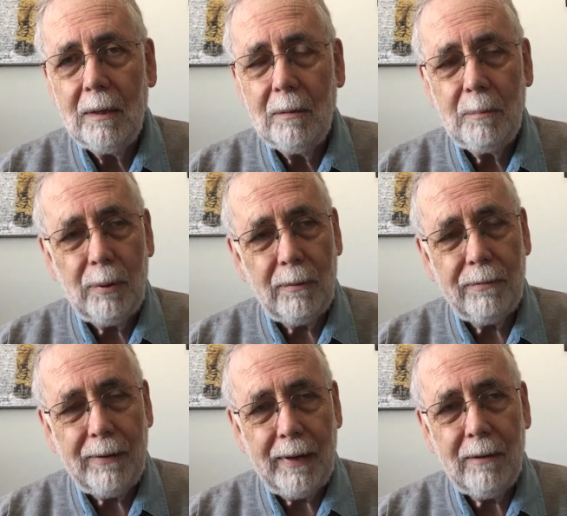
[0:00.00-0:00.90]

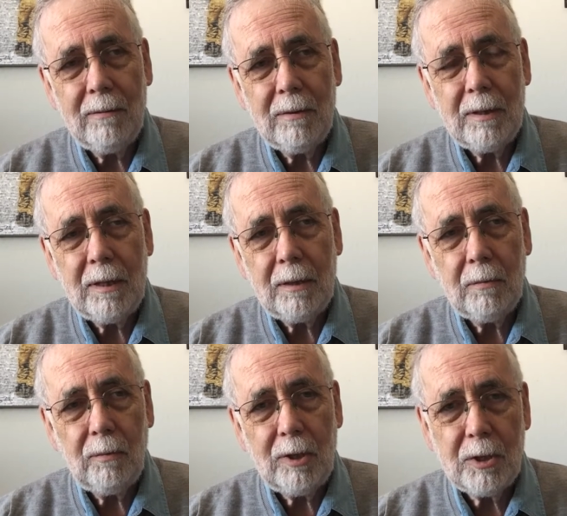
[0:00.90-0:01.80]
profound
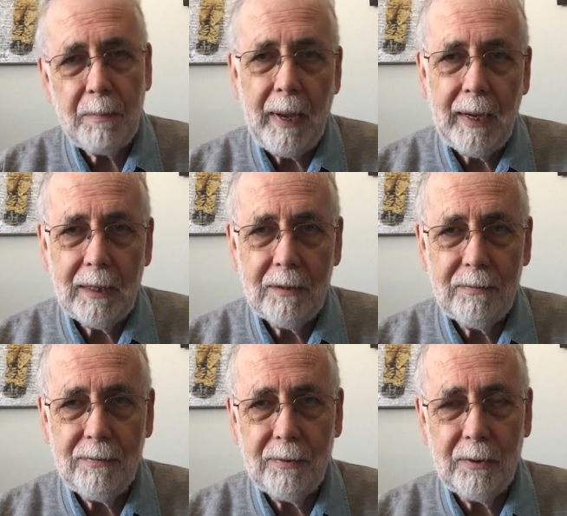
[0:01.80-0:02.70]
respect
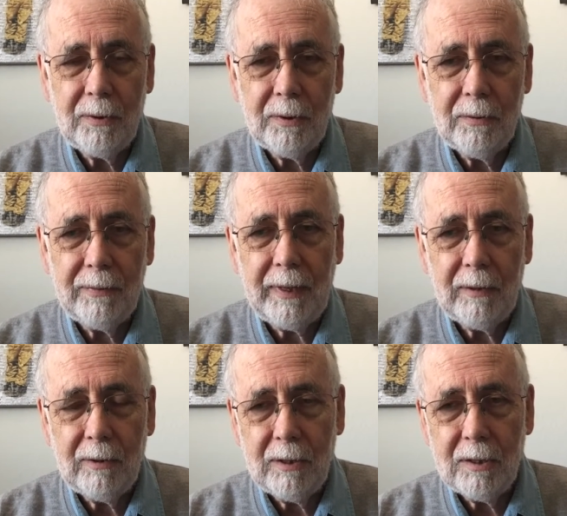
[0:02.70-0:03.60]
for the
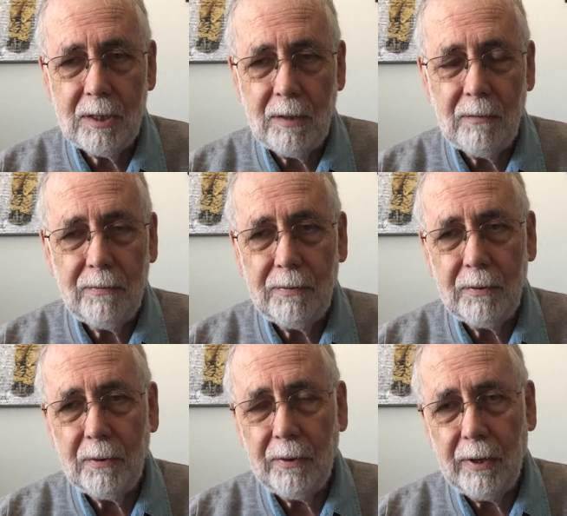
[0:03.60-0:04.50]
veterans and
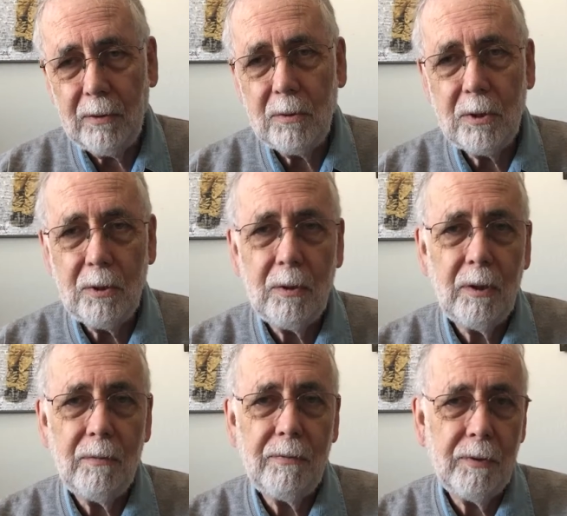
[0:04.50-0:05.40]
for those who
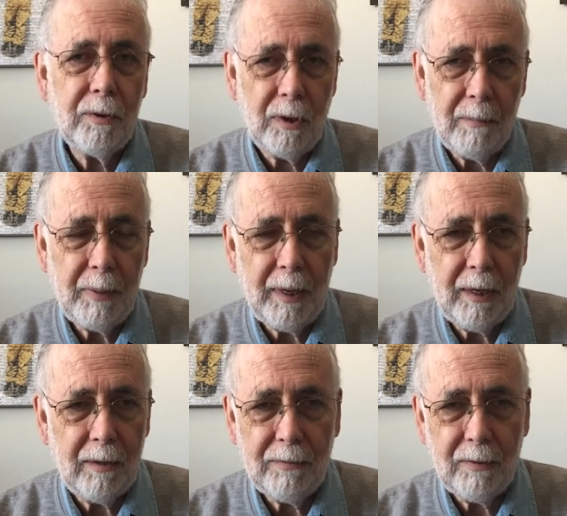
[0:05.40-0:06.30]
had fought on
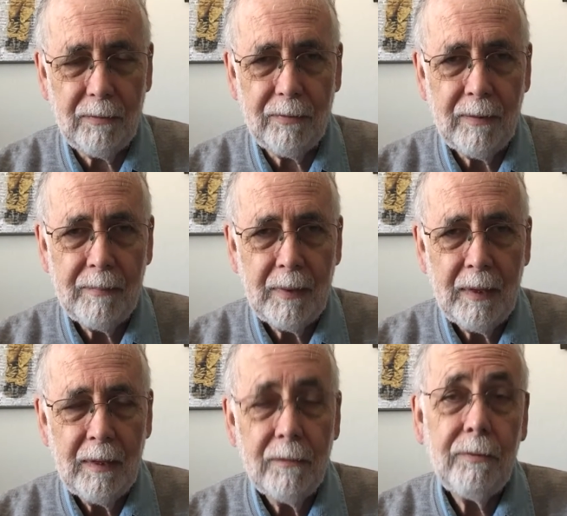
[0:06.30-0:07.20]
behalf of
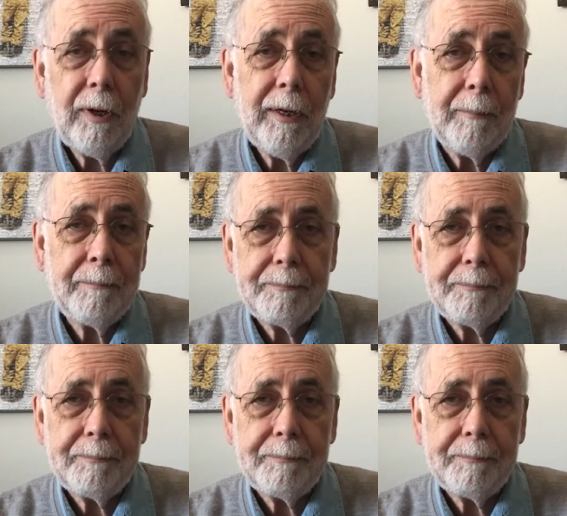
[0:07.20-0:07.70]
freedom.